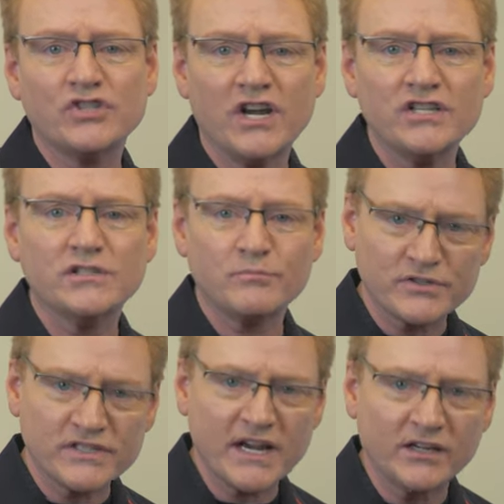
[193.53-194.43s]
changes per
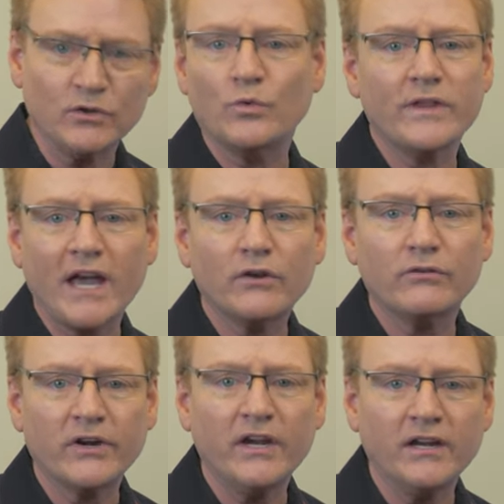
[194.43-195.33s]
second without
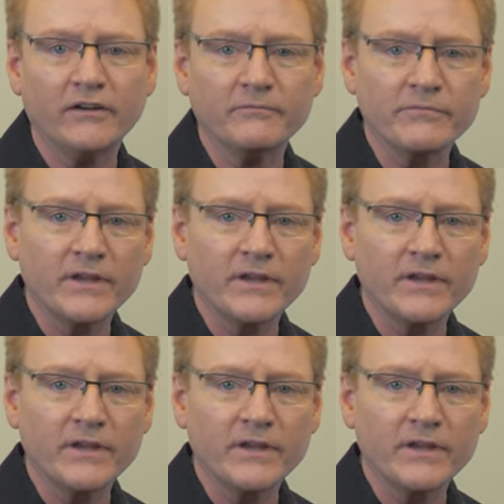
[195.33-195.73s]
overheating.